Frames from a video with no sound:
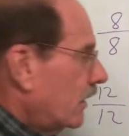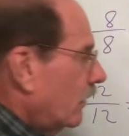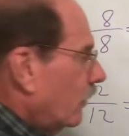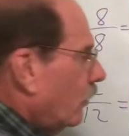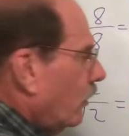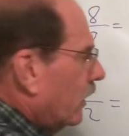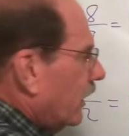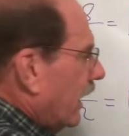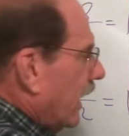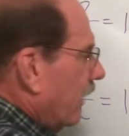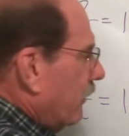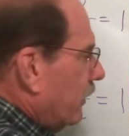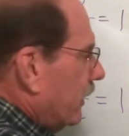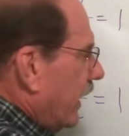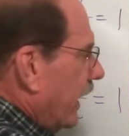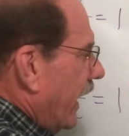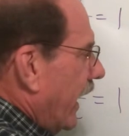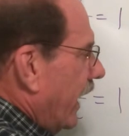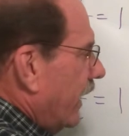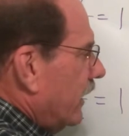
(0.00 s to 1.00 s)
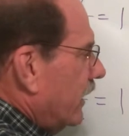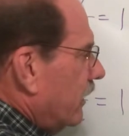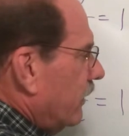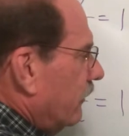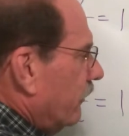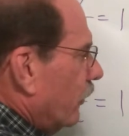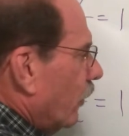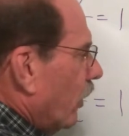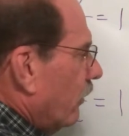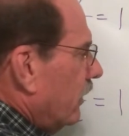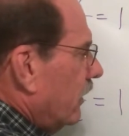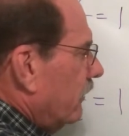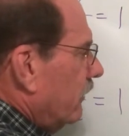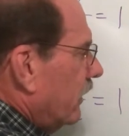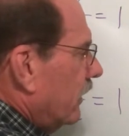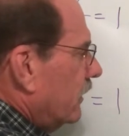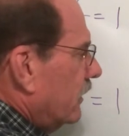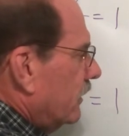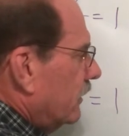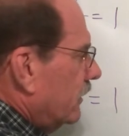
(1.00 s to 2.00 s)
Well, I would add it in the form of
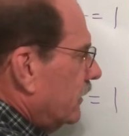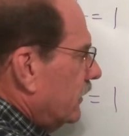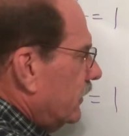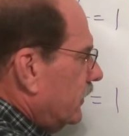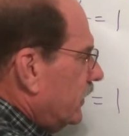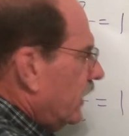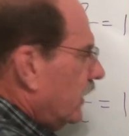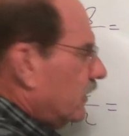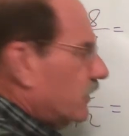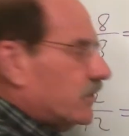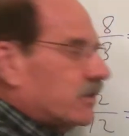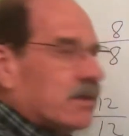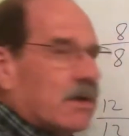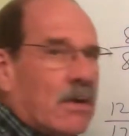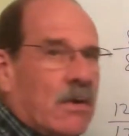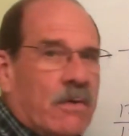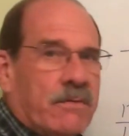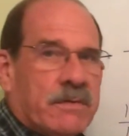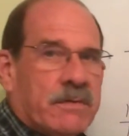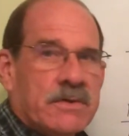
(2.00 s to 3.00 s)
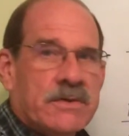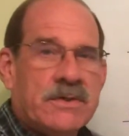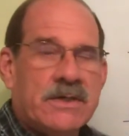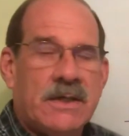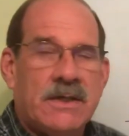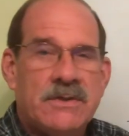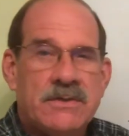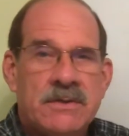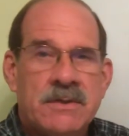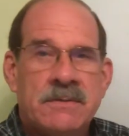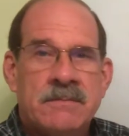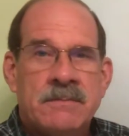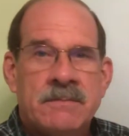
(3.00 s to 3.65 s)
6 over 6.